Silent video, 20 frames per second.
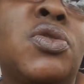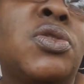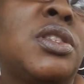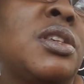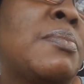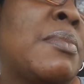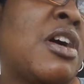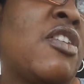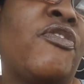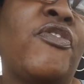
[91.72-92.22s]

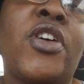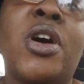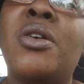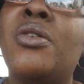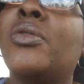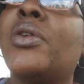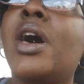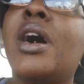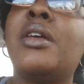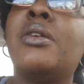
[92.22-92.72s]
using my
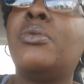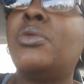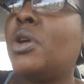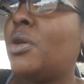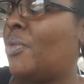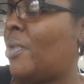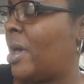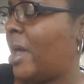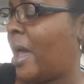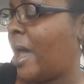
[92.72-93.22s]
phone, I don't
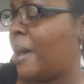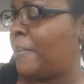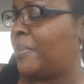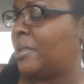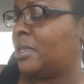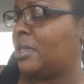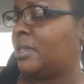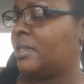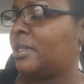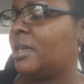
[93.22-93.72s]
know what
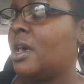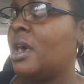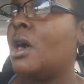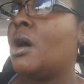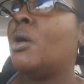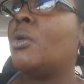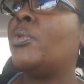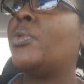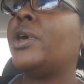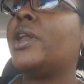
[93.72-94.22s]
happens
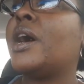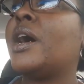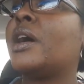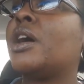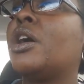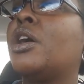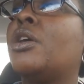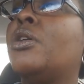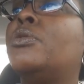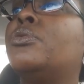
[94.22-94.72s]
when
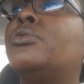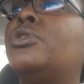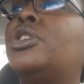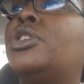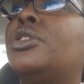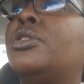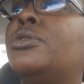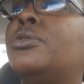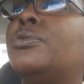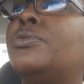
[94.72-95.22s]
I go
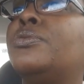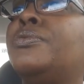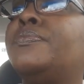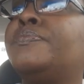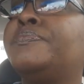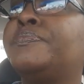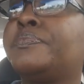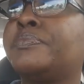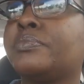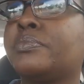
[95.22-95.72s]

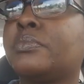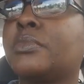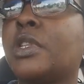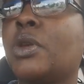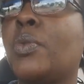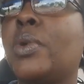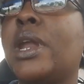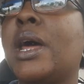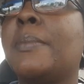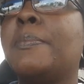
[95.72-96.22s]
to,
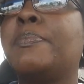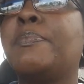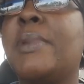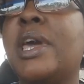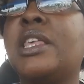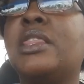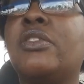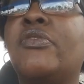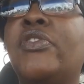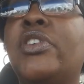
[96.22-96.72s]
when I
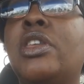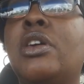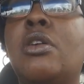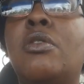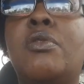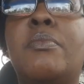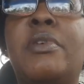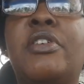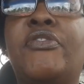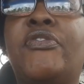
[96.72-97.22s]
make the
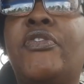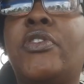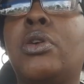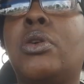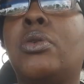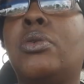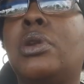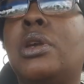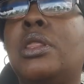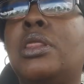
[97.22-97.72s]
video on my
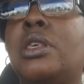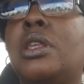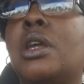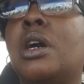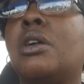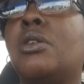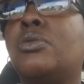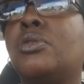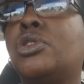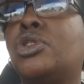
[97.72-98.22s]
phone and
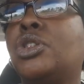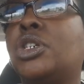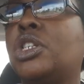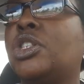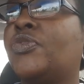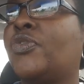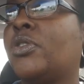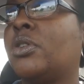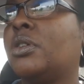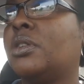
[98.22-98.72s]
then I go to
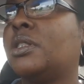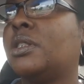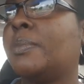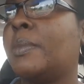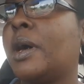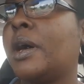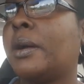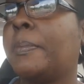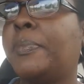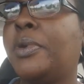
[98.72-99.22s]
transfer it
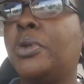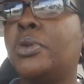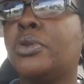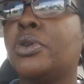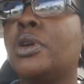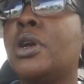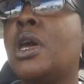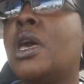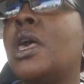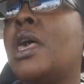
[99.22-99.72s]
to my
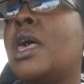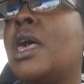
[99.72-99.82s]
computer.